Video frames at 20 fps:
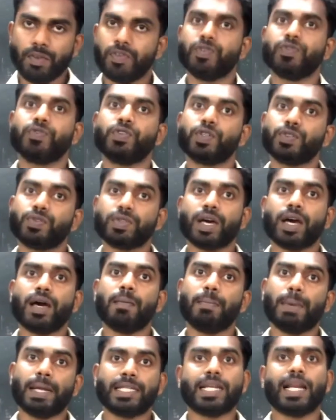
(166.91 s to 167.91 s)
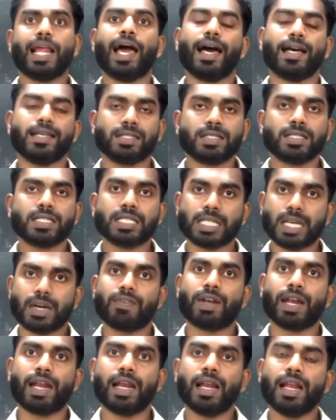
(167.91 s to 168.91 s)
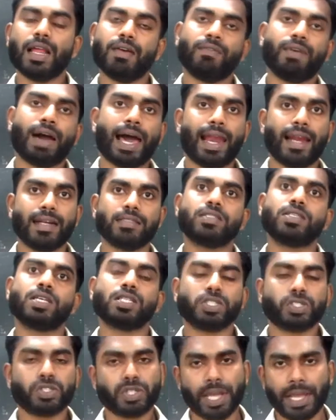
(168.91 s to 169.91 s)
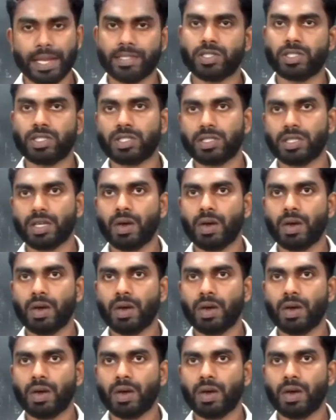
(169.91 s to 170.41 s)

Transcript: if the metal has several valence states.